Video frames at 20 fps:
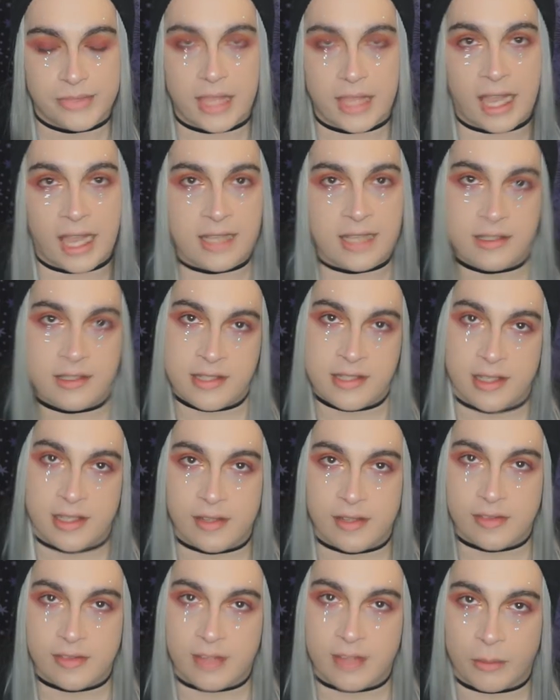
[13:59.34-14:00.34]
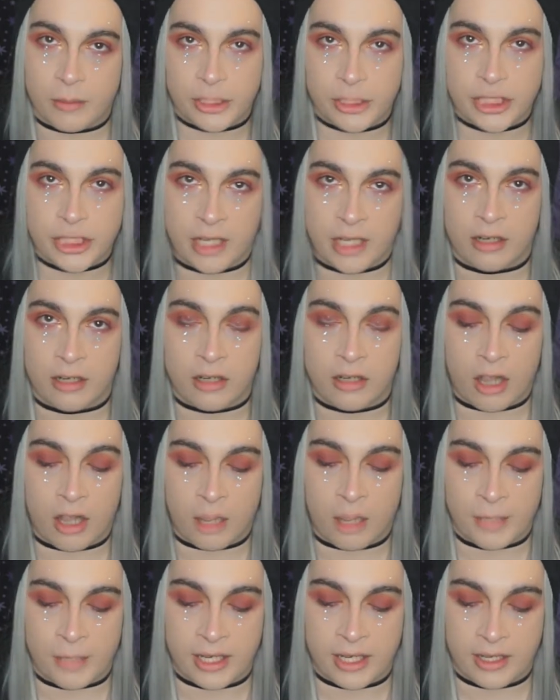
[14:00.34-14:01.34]
ideas that we share in
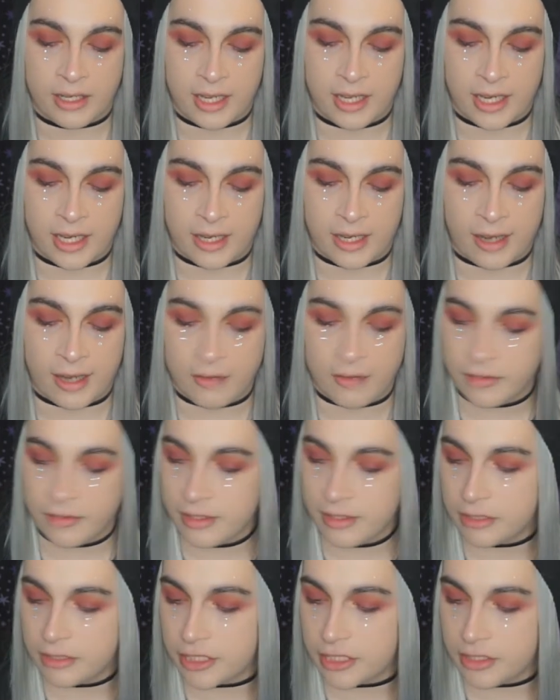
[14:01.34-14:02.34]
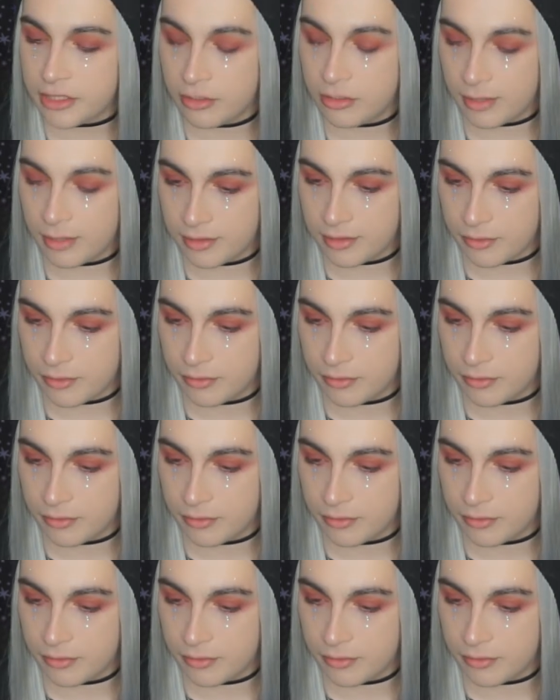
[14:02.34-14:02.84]
common, and I really wish I knew about this